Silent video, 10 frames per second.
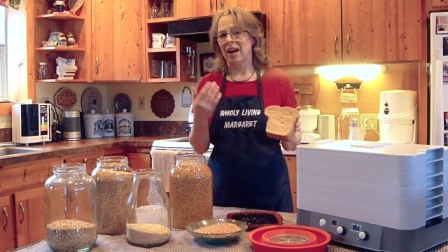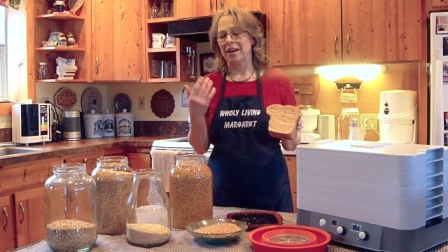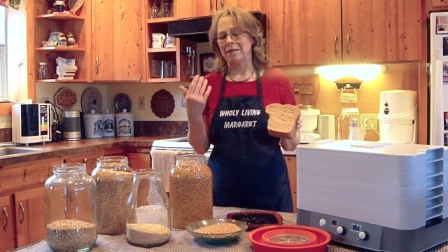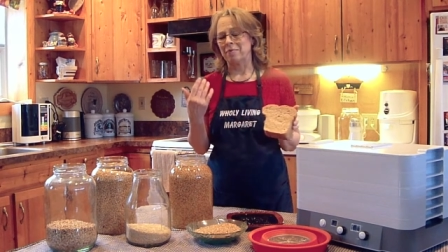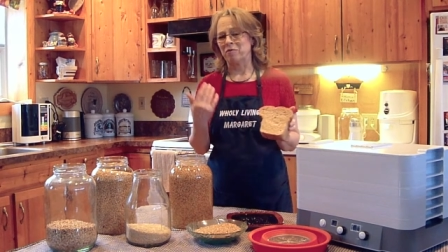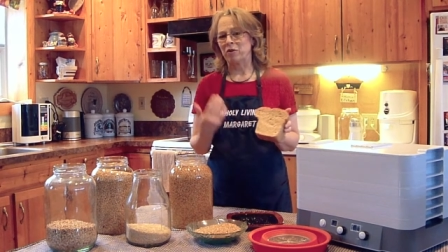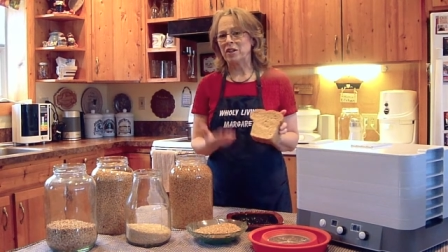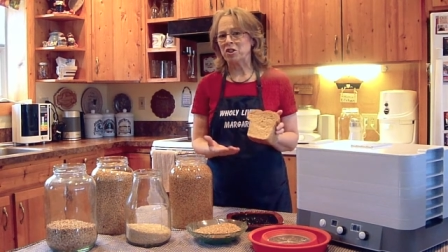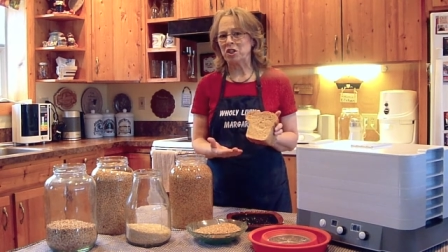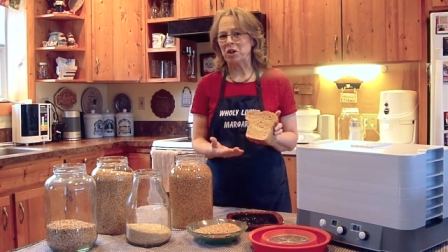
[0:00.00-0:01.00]
um,
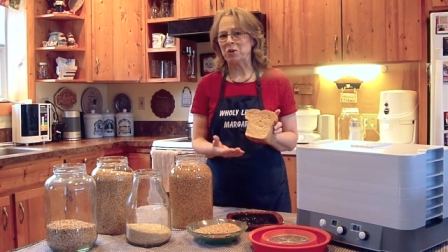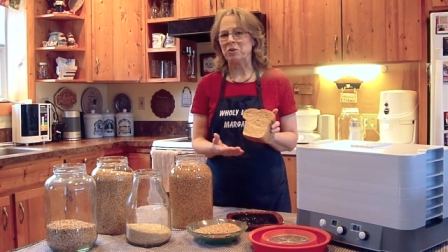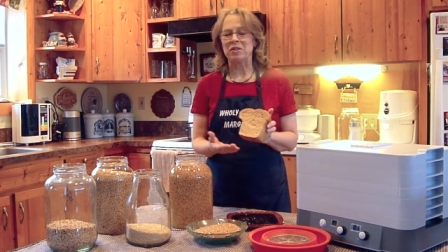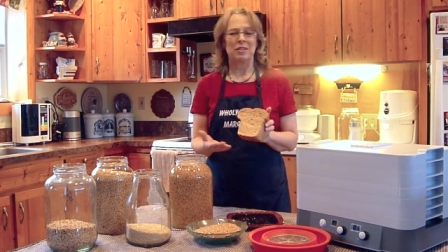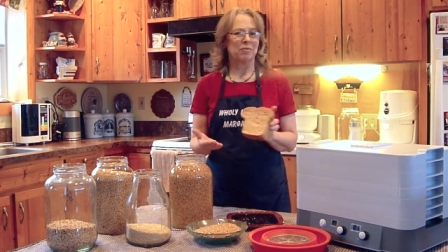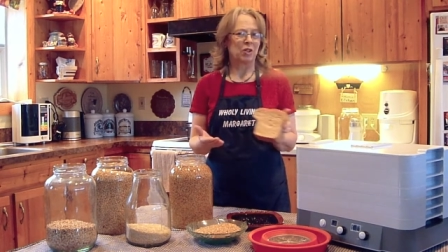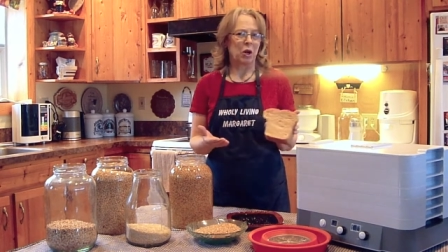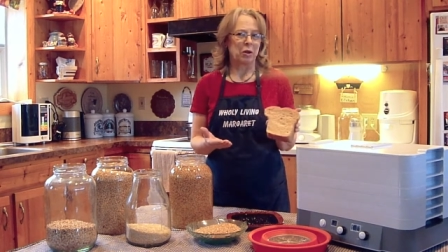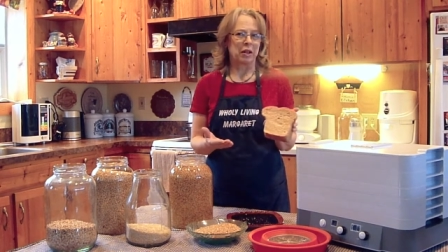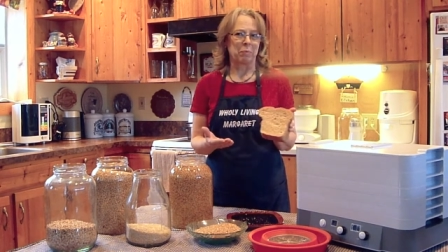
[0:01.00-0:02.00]
French toast,
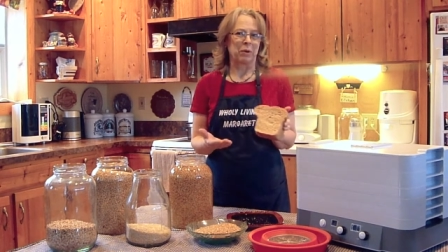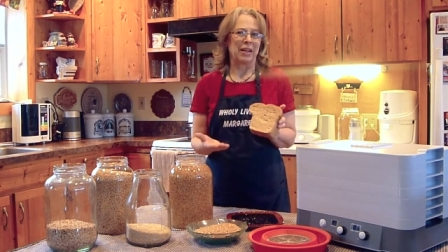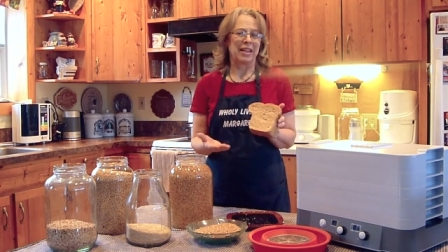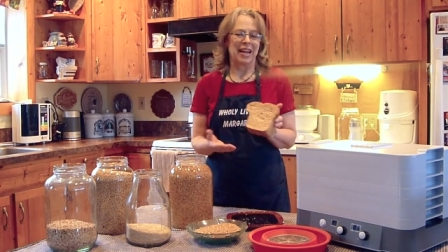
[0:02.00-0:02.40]
garlic bread,